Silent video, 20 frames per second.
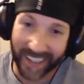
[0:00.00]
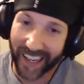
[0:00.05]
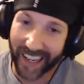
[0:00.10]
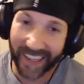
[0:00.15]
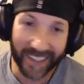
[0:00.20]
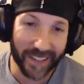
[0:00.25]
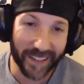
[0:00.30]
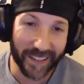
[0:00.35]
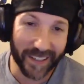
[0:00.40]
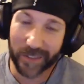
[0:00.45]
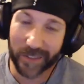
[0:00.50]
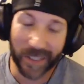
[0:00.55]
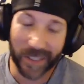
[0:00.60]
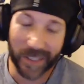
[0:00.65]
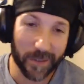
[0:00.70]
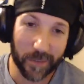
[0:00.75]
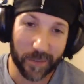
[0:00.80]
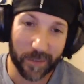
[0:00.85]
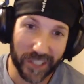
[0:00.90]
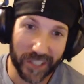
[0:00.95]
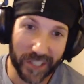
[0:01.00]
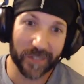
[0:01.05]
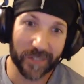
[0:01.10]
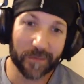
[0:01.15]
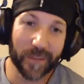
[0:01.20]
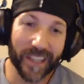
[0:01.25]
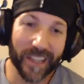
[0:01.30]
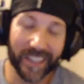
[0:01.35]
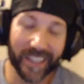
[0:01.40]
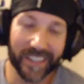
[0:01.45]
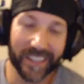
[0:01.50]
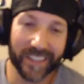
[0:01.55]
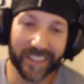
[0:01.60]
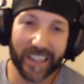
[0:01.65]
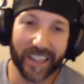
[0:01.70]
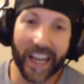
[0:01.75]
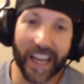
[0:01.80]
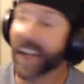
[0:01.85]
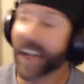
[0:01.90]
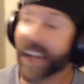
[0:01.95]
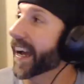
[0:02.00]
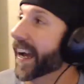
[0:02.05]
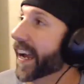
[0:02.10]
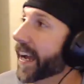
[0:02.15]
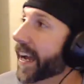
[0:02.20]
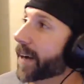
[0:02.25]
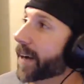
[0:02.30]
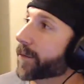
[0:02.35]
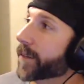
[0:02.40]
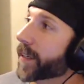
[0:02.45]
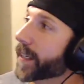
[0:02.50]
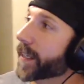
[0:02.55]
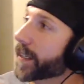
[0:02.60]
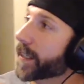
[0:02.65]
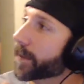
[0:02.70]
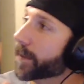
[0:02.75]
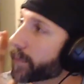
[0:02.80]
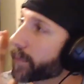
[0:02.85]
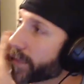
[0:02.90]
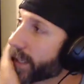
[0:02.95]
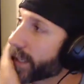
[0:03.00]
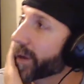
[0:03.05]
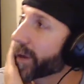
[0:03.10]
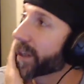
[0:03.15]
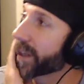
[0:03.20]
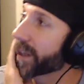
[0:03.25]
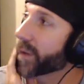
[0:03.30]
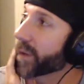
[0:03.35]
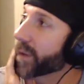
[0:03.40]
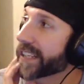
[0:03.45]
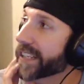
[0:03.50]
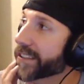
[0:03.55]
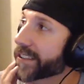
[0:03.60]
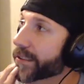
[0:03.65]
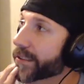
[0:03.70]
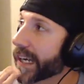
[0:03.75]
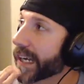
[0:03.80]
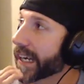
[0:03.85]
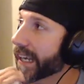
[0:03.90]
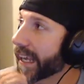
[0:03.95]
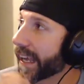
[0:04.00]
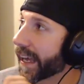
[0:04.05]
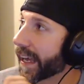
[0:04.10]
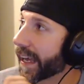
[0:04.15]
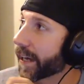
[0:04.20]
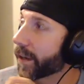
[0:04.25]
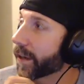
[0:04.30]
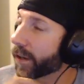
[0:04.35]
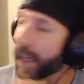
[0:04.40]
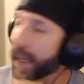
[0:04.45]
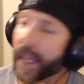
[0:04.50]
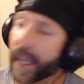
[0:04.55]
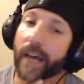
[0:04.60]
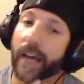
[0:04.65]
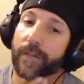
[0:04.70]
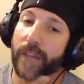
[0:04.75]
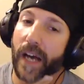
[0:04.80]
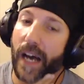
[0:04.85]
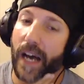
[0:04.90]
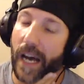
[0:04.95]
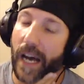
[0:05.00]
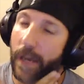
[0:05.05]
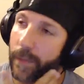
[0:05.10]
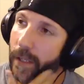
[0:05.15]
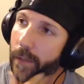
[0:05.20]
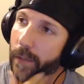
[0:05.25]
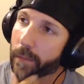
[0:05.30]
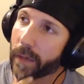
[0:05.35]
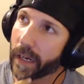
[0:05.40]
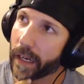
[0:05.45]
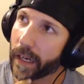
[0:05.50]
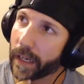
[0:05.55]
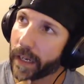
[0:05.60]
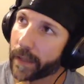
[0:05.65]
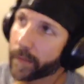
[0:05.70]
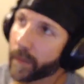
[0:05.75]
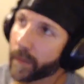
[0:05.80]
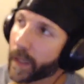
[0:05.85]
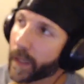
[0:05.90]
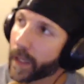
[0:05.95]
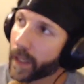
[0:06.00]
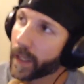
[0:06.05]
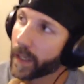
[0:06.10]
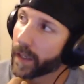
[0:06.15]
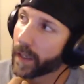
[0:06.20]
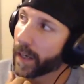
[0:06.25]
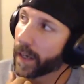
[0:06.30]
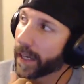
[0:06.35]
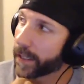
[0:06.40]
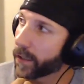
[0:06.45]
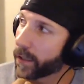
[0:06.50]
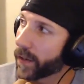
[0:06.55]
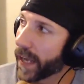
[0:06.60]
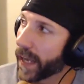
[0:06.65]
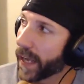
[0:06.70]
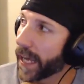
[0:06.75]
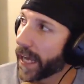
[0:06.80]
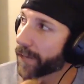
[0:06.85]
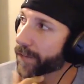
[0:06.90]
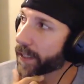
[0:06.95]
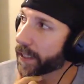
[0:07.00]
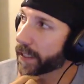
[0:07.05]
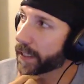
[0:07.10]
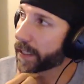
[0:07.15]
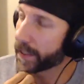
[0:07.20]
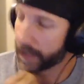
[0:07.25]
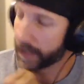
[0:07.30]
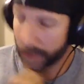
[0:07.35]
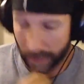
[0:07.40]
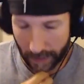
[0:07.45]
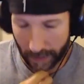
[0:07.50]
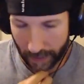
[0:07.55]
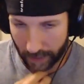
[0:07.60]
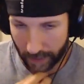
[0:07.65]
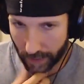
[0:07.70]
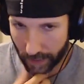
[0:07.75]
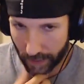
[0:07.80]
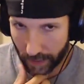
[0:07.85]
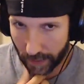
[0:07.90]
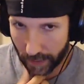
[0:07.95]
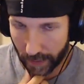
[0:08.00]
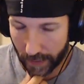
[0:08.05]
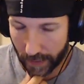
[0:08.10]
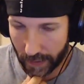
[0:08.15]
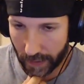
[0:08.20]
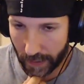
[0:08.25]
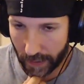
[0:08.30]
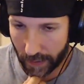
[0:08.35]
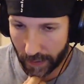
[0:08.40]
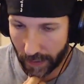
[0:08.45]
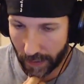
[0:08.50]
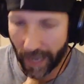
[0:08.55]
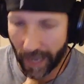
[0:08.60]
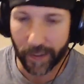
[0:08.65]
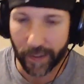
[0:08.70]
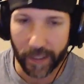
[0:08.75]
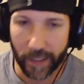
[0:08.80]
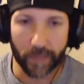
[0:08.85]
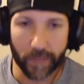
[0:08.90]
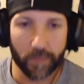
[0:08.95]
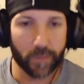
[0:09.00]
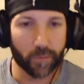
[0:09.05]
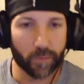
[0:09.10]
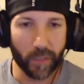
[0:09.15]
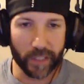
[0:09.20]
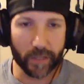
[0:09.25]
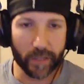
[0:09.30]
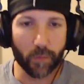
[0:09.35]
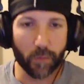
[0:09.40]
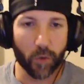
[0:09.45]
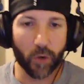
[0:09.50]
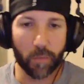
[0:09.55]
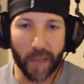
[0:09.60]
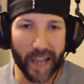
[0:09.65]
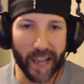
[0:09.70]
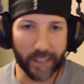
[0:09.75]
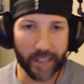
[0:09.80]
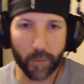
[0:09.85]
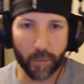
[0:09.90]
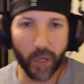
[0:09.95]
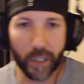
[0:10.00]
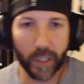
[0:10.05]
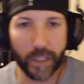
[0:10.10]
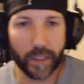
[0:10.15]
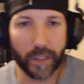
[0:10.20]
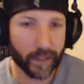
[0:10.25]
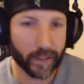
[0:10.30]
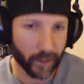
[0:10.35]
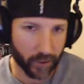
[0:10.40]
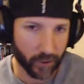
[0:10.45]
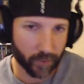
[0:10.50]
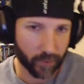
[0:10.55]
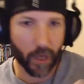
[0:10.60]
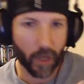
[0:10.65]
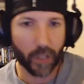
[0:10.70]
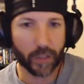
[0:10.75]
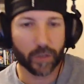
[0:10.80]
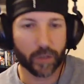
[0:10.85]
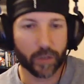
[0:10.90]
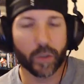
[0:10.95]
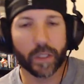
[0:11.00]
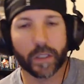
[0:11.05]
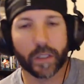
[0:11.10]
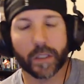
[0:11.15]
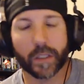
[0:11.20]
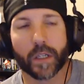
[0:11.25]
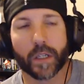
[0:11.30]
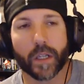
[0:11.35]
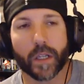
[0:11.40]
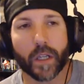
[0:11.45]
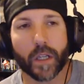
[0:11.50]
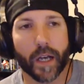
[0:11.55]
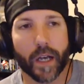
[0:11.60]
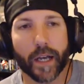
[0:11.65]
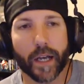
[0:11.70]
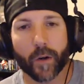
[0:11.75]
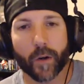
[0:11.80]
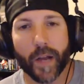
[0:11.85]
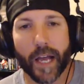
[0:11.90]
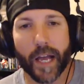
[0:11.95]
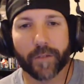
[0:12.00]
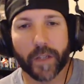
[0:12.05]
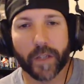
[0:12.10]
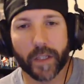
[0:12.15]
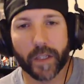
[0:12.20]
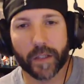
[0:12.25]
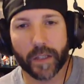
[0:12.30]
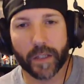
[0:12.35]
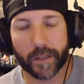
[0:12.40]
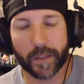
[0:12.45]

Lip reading: I got it over there on the bookshelf, man. It's like I have the only one I do not have. I have The Hobbit, but I don't have it in like I have it in like the more mass market, like the smaller one. I don't have it in like the